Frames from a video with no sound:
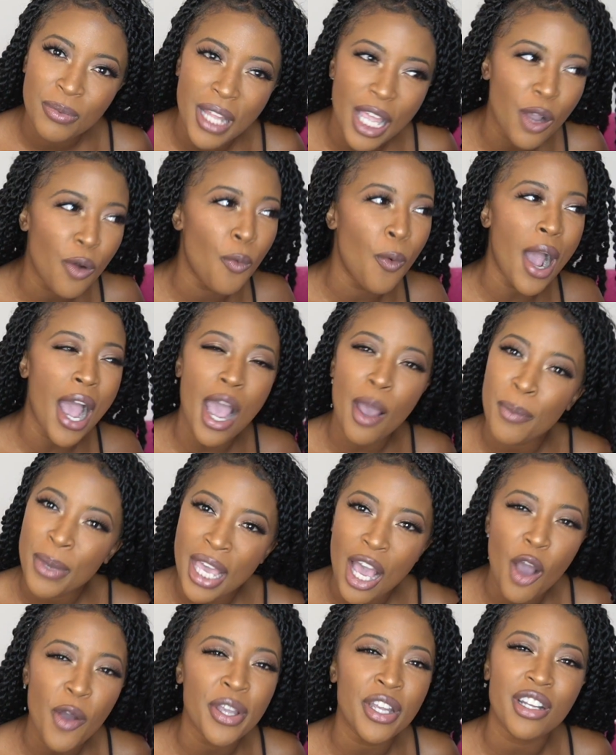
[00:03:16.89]
Like, why are
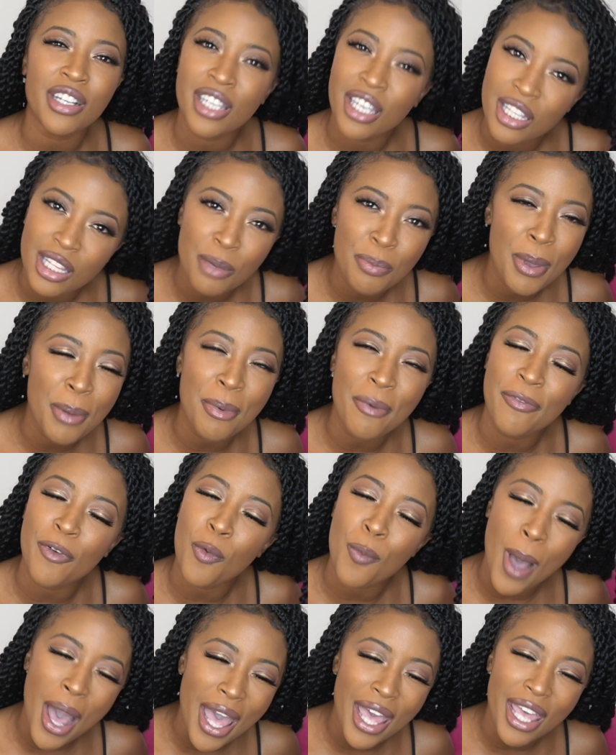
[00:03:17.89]
we out here killing people
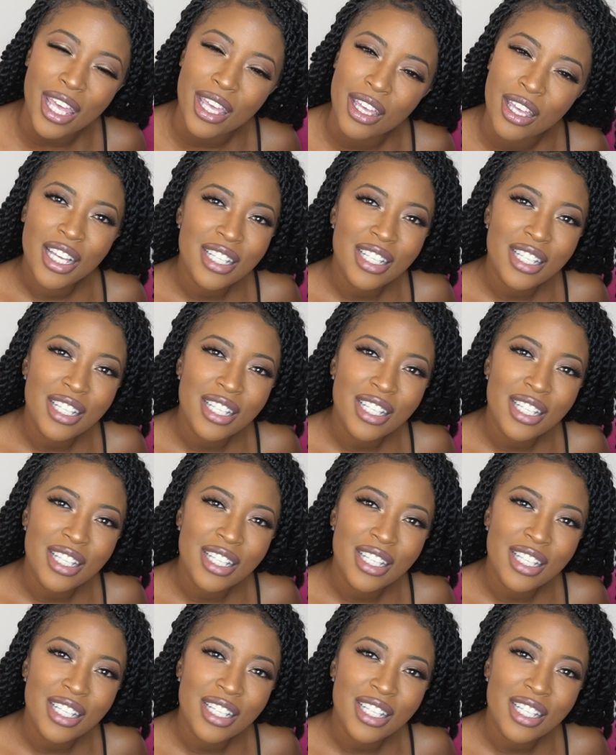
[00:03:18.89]
for what?